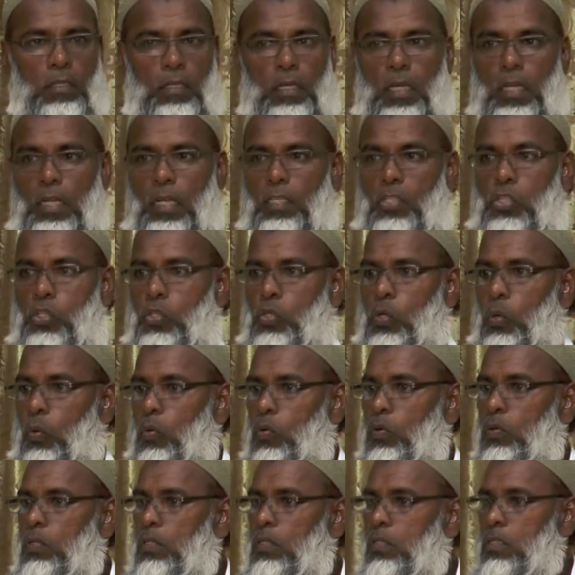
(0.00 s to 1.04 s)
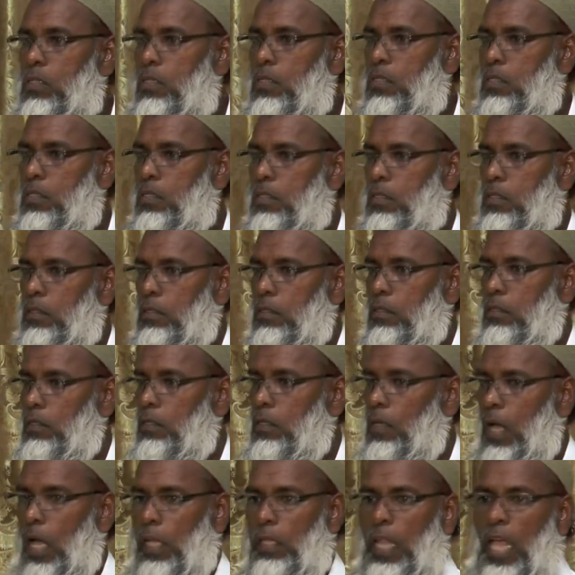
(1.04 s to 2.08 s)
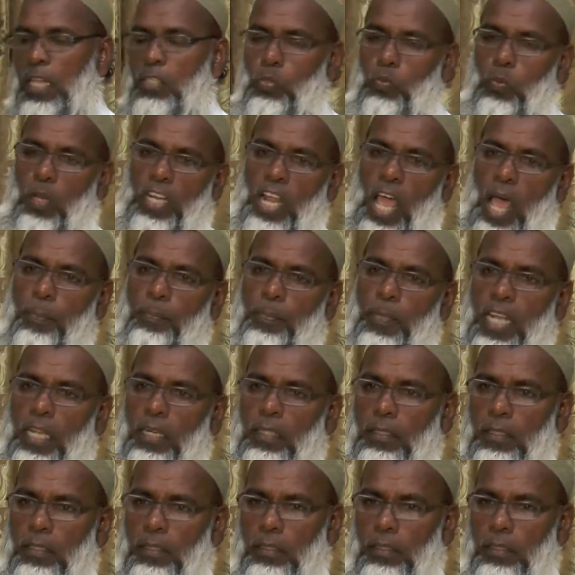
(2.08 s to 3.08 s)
In the schools. And that's what's happening.